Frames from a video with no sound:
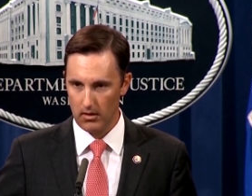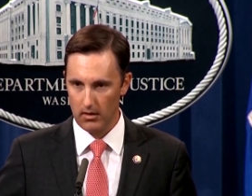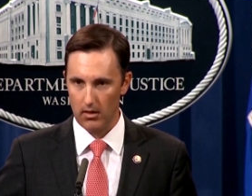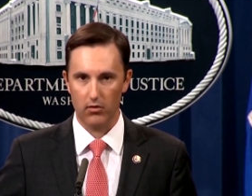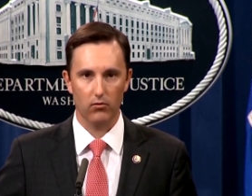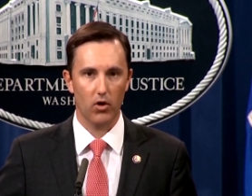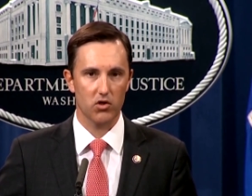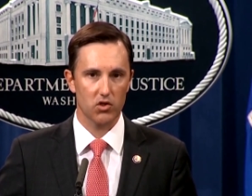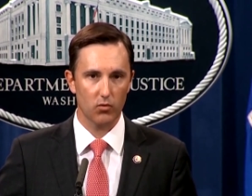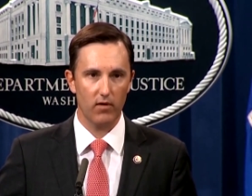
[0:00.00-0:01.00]
Now, through our
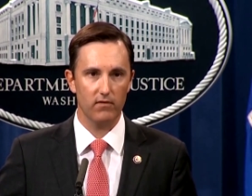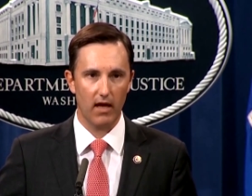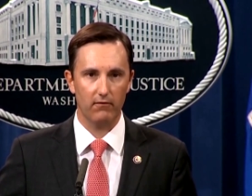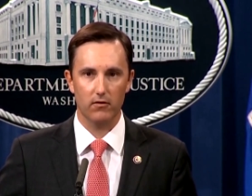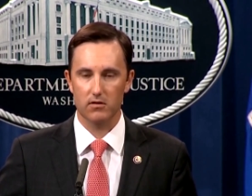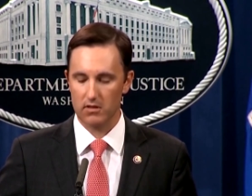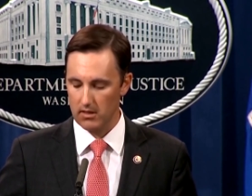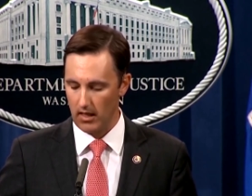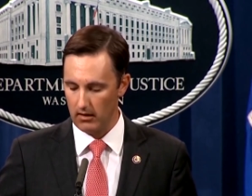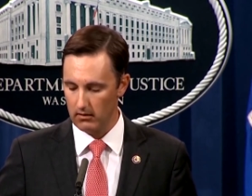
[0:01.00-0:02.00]
swift efforts to
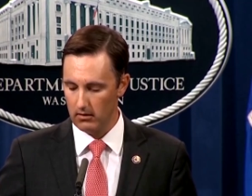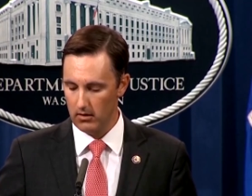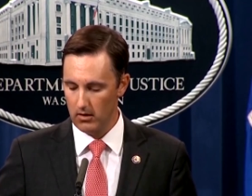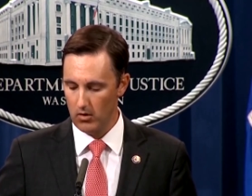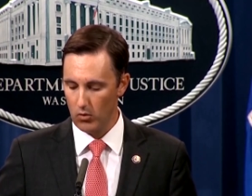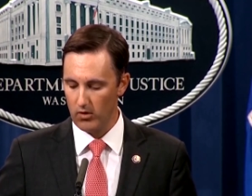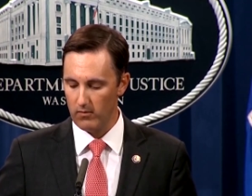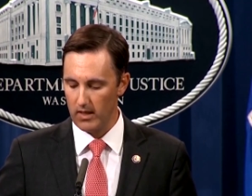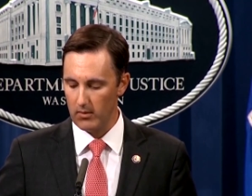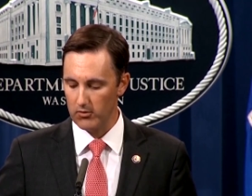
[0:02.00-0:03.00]
date, we have
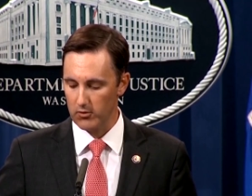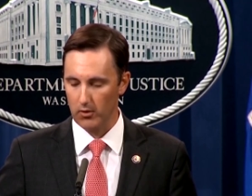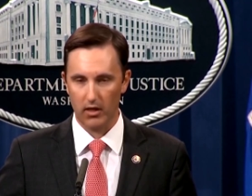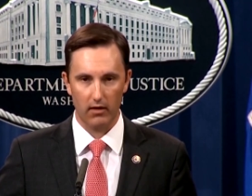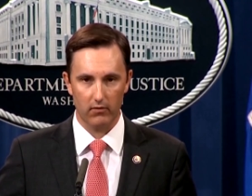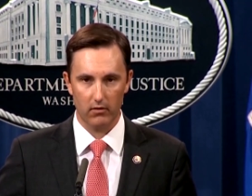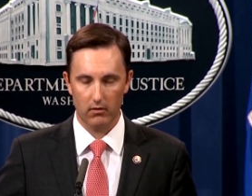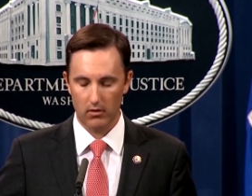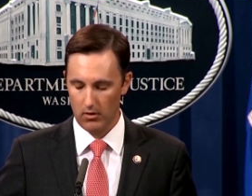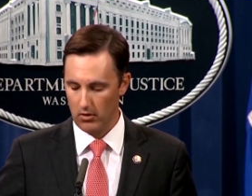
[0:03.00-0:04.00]
been able to recover
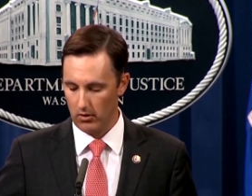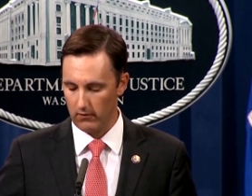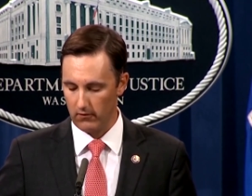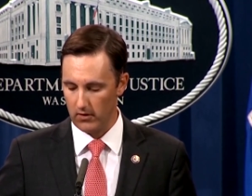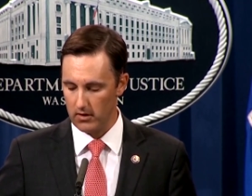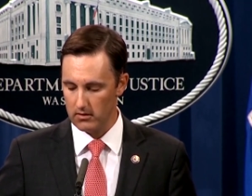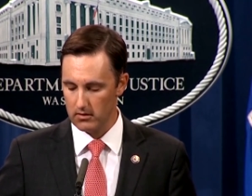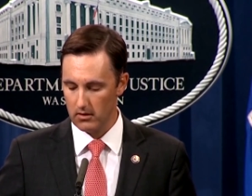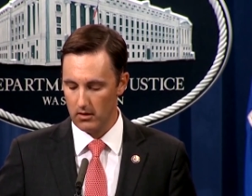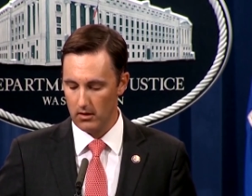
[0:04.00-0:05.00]
or
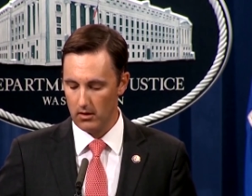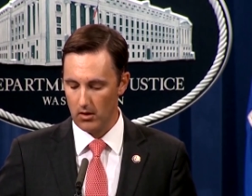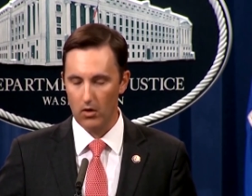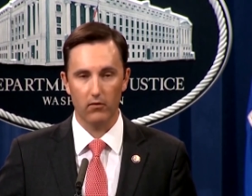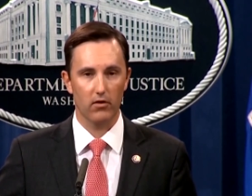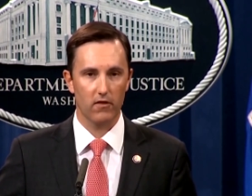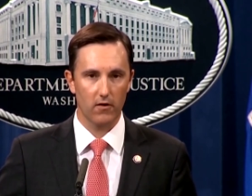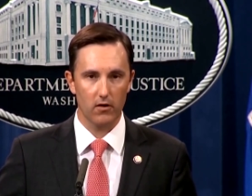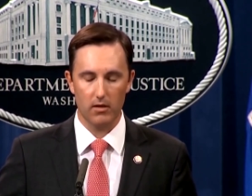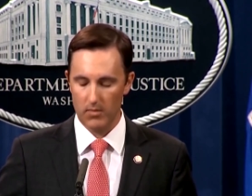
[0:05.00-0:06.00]
freeze over
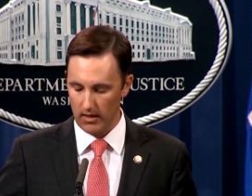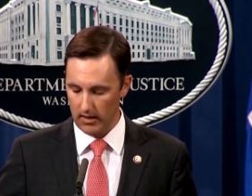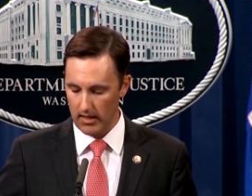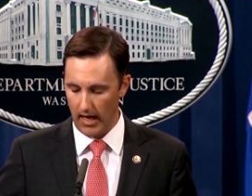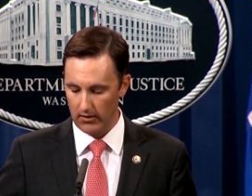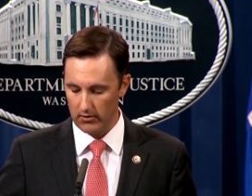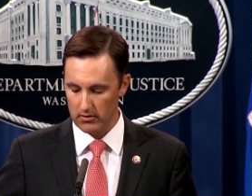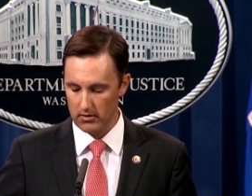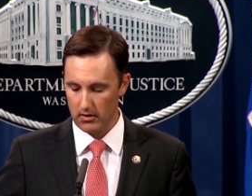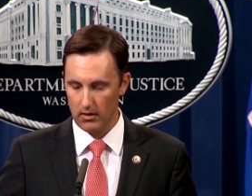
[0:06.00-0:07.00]
thirty million
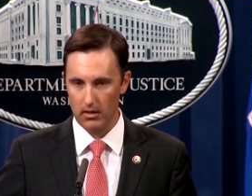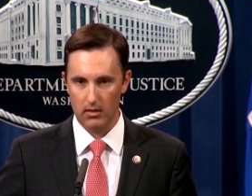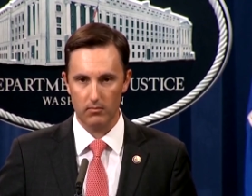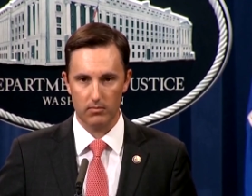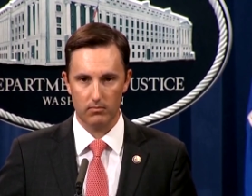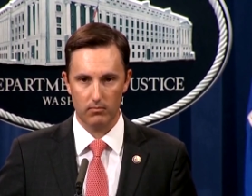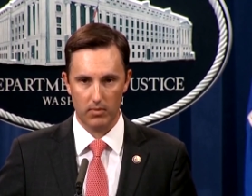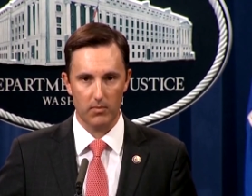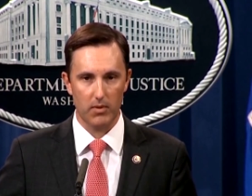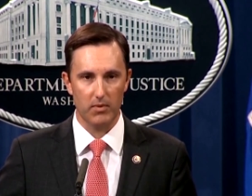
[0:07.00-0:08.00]
dollars in
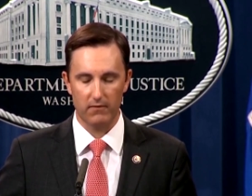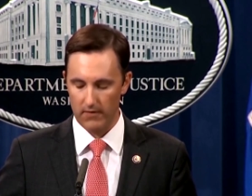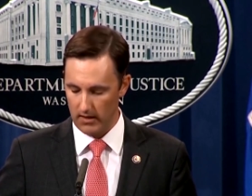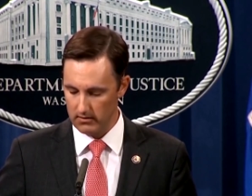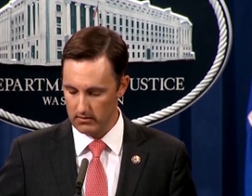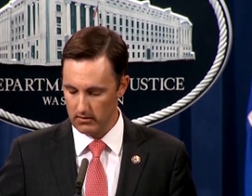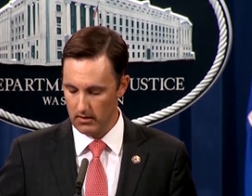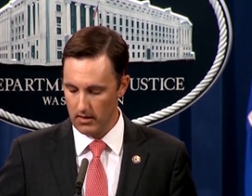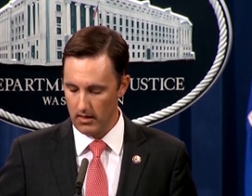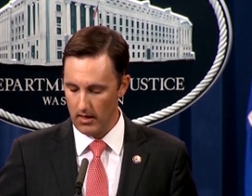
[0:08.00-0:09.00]
P P P funds,
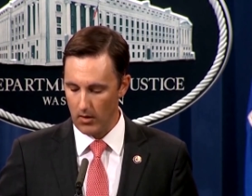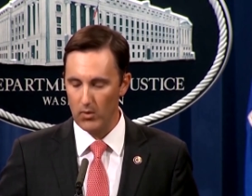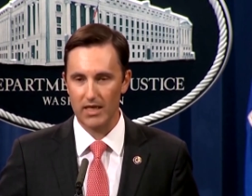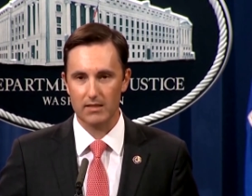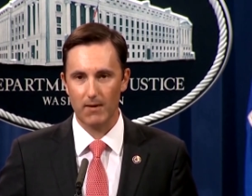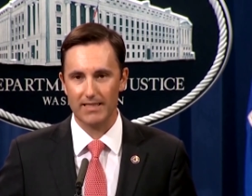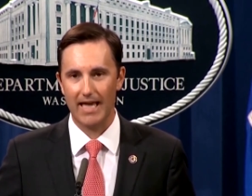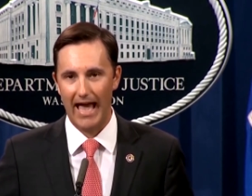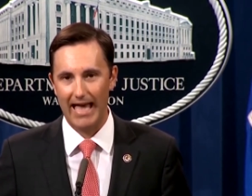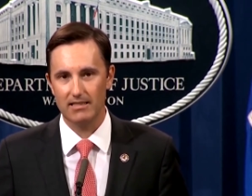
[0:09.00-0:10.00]
and we expect
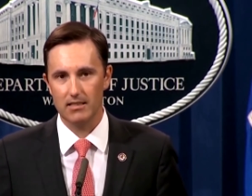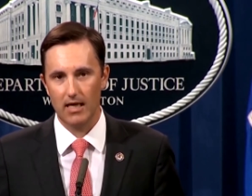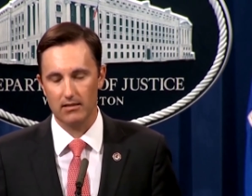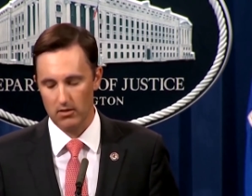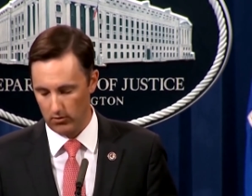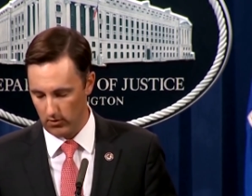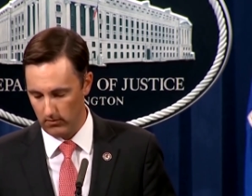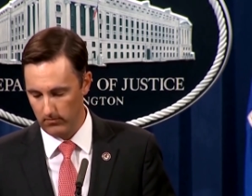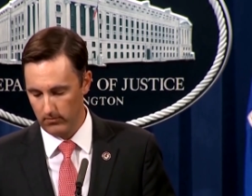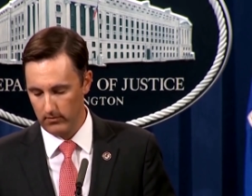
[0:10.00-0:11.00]
to add to that total
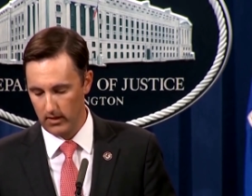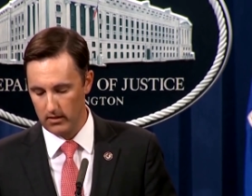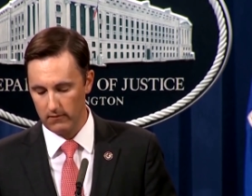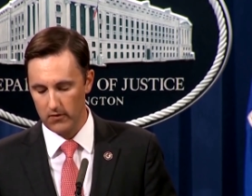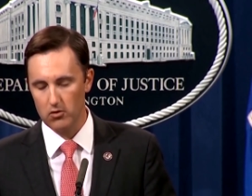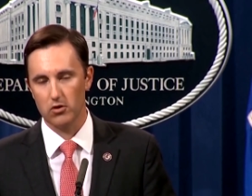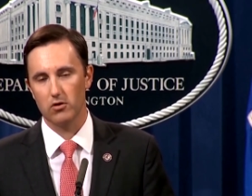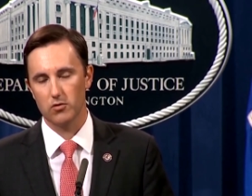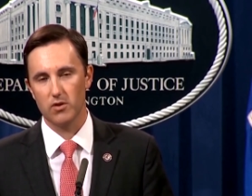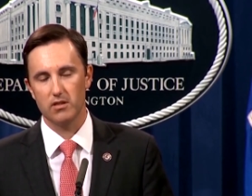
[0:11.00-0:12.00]
in the future
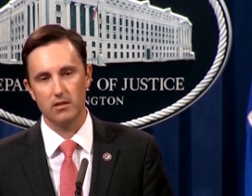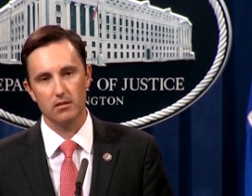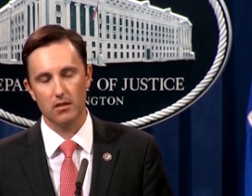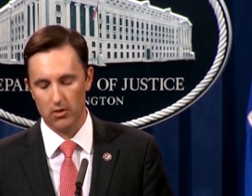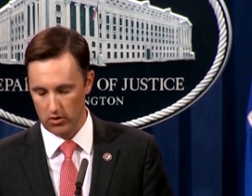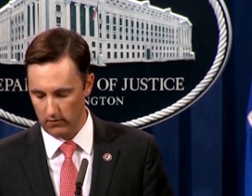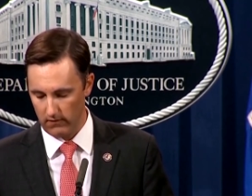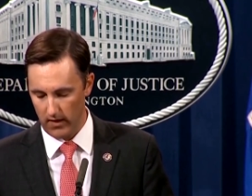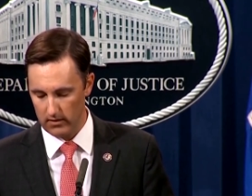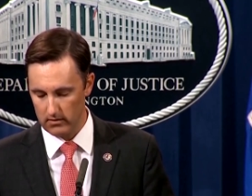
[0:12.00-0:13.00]
as we seize additional
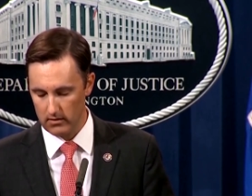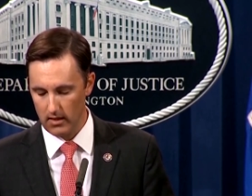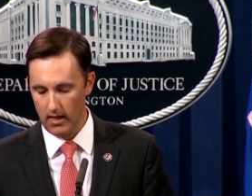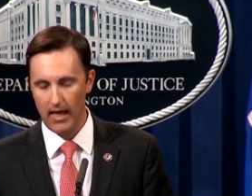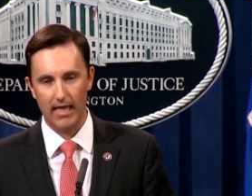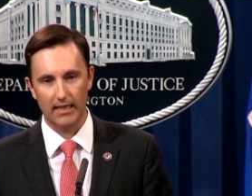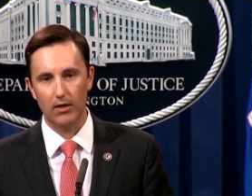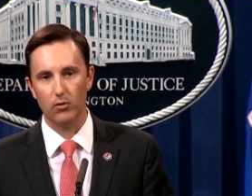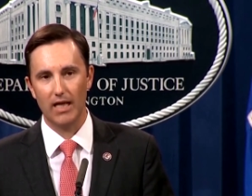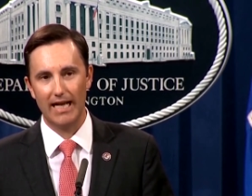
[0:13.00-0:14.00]
funds and
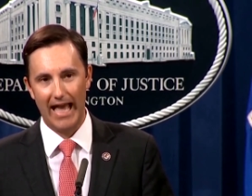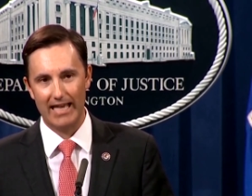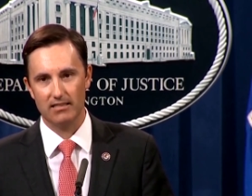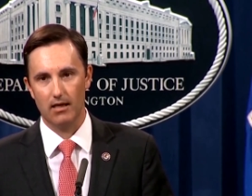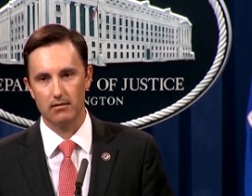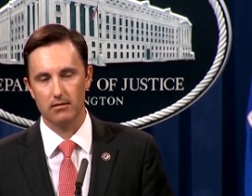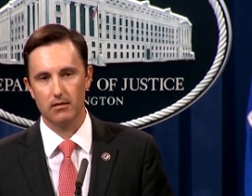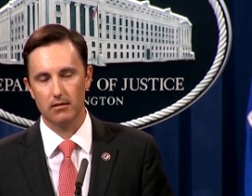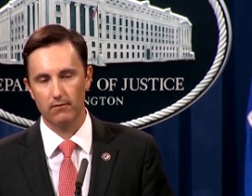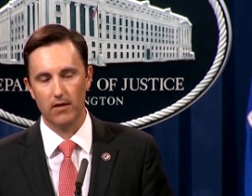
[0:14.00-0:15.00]
liquidate assets
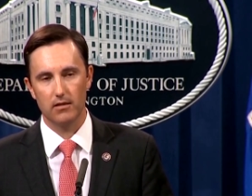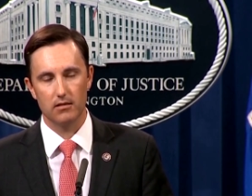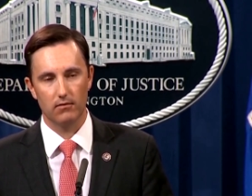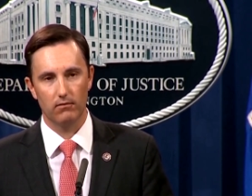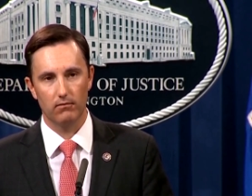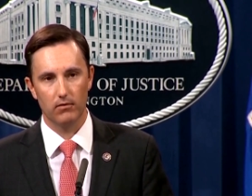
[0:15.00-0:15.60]
that defendants have